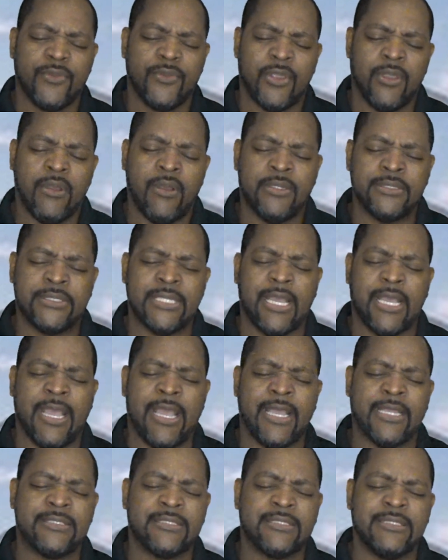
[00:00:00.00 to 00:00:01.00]
God, to
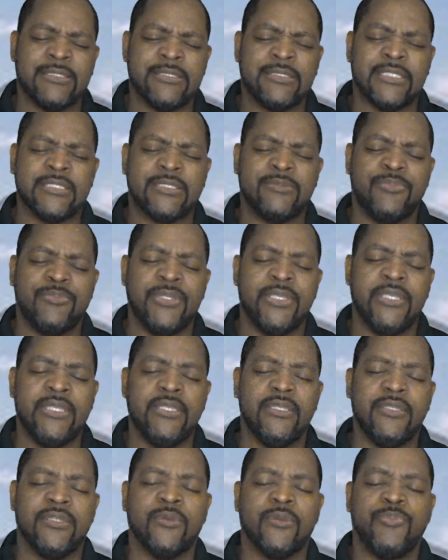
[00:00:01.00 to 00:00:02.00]
actually just
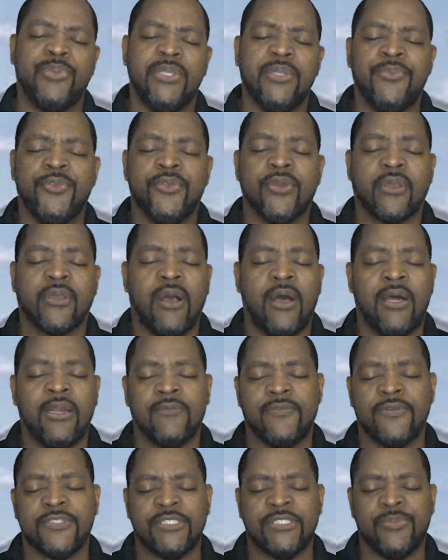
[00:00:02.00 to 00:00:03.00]
be the people you're
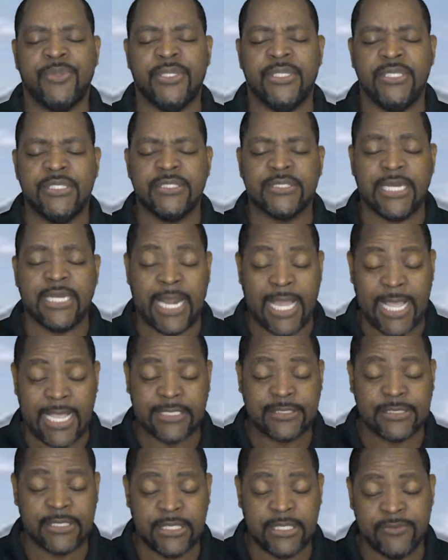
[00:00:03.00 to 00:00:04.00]
calling for us to be in these
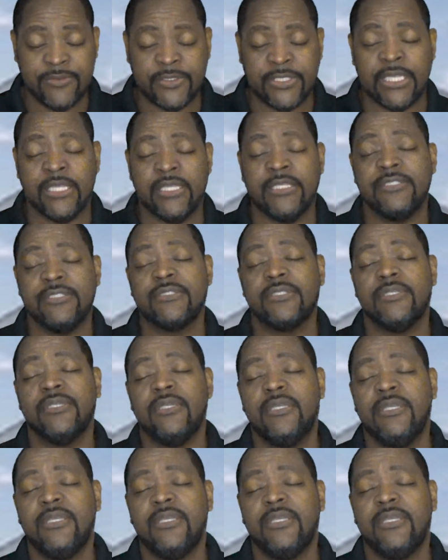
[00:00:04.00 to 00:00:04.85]
last and evil days.